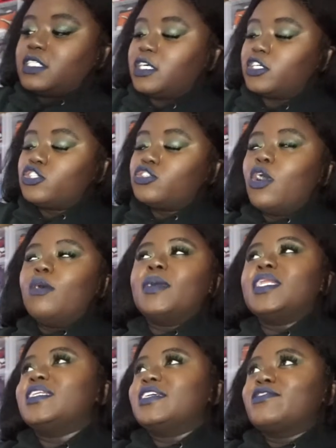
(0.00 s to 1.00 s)
There are so
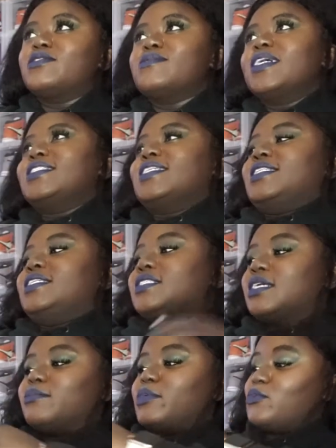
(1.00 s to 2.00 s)
many different ways that these
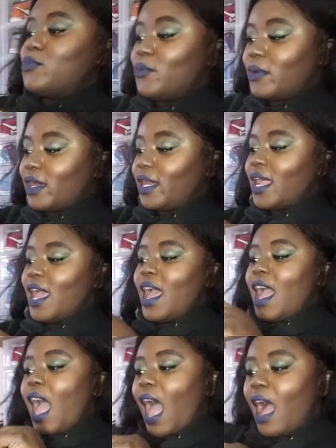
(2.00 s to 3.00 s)
can be worn.
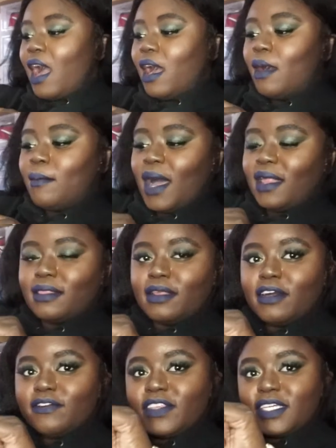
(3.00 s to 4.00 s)
I
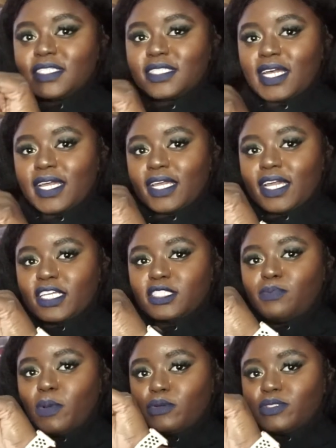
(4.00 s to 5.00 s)
love this, like,
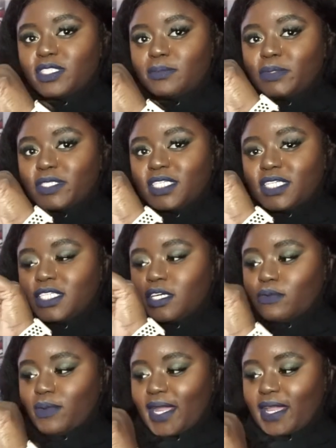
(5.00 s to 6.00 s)
exposed zipper
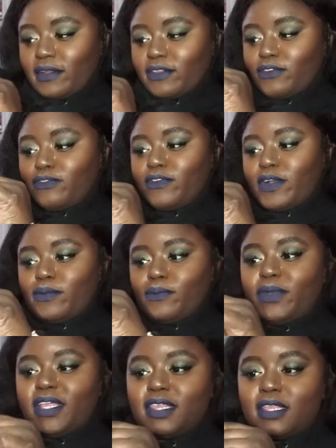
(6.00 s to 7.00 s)
detail right here in the front
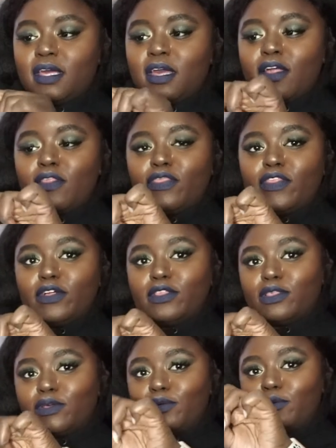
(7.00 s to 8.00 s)
with the
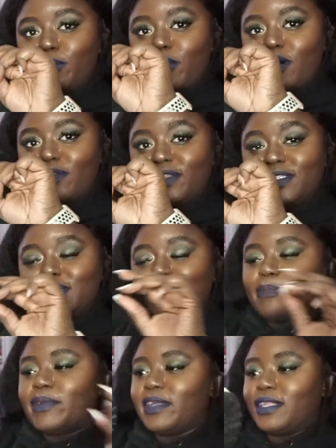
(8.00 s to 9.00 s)
loop on the
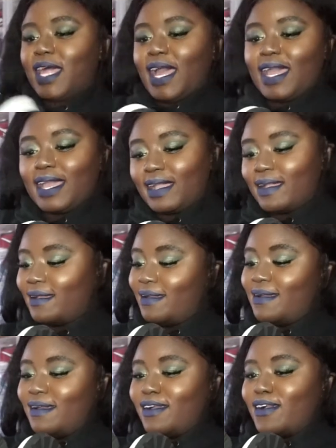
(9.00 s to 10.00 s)
zipper. Like,
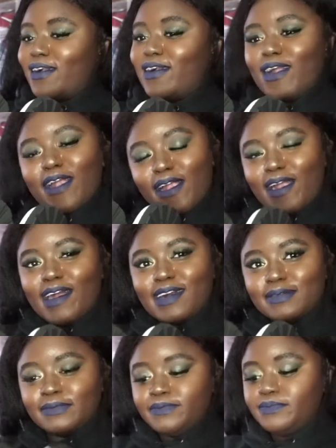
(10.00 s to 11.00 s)
girl.